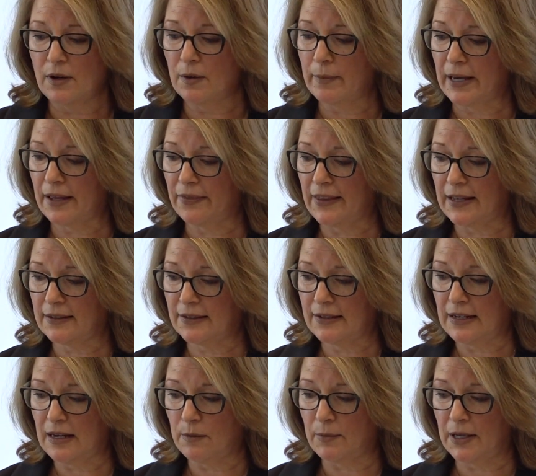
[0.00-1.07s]
about that
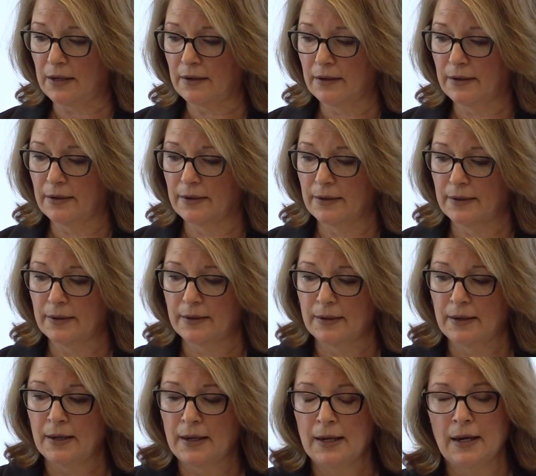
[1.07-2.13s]
statement.
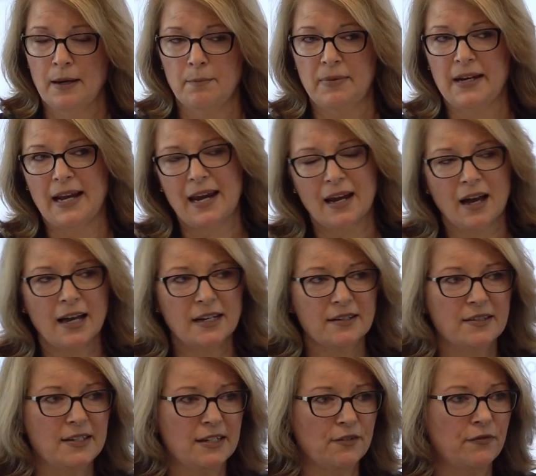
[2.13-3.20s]
But AI
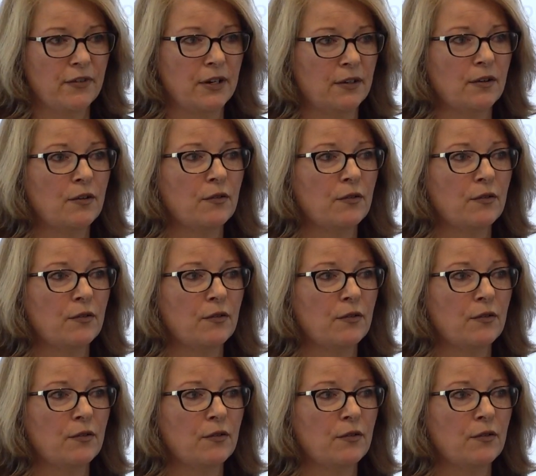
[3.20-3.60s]
is different